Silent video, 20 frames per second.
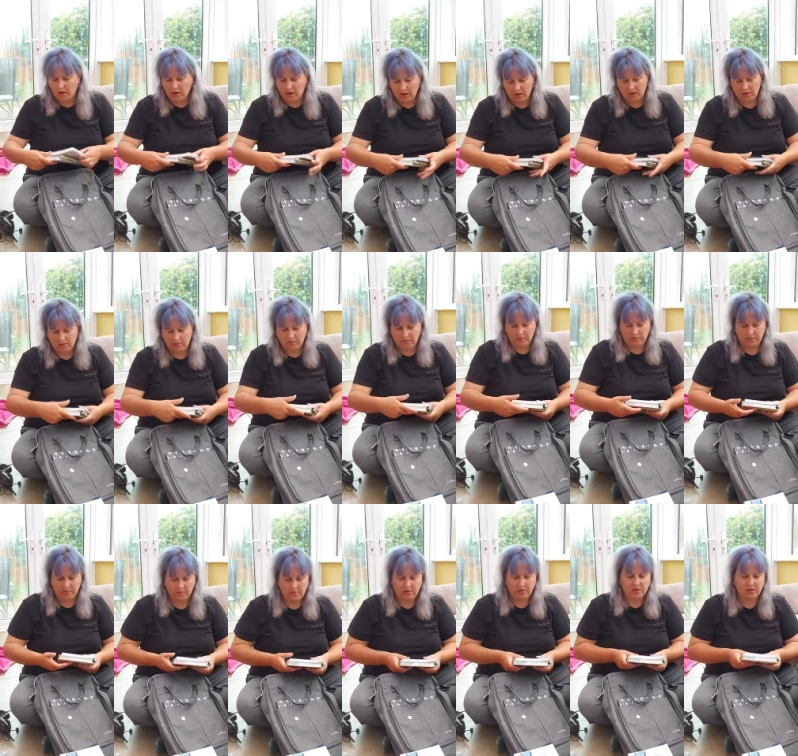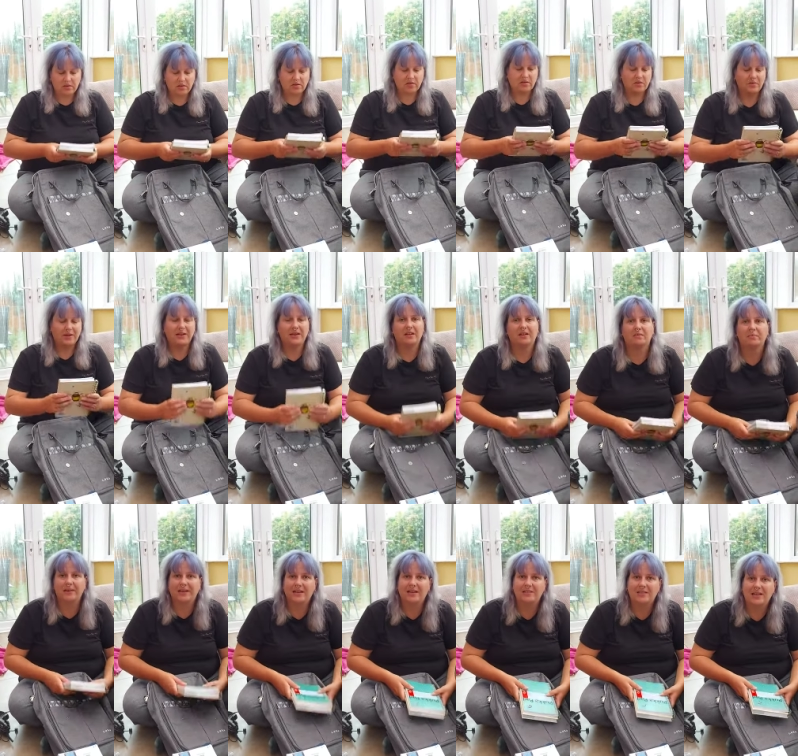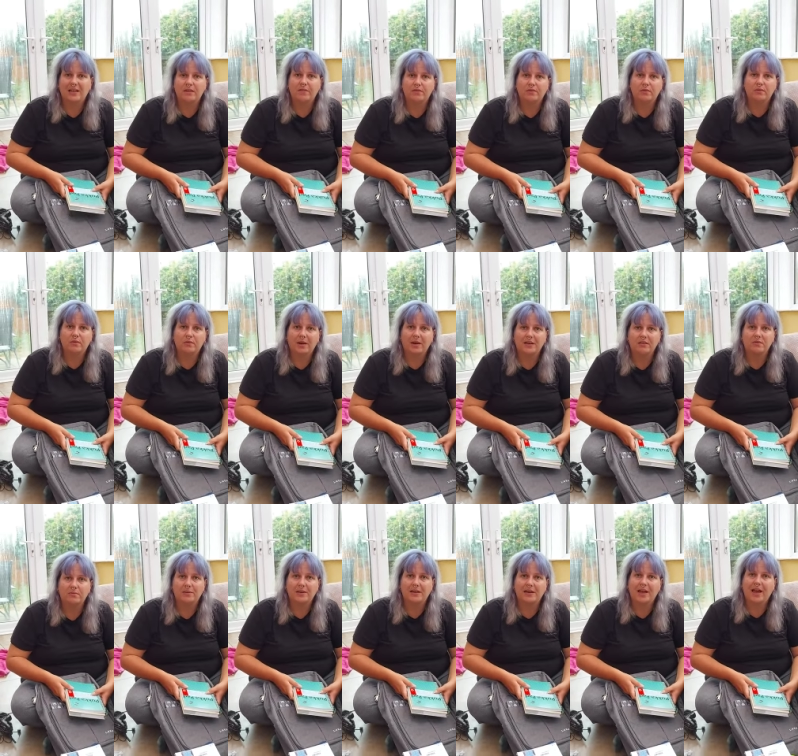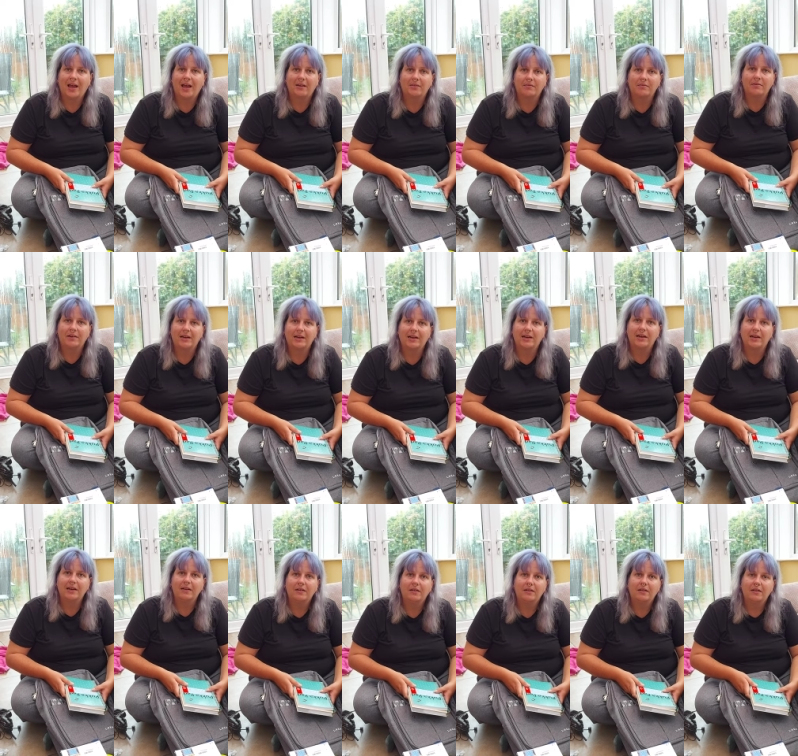Um, just so that we can be as helpful as we can, really.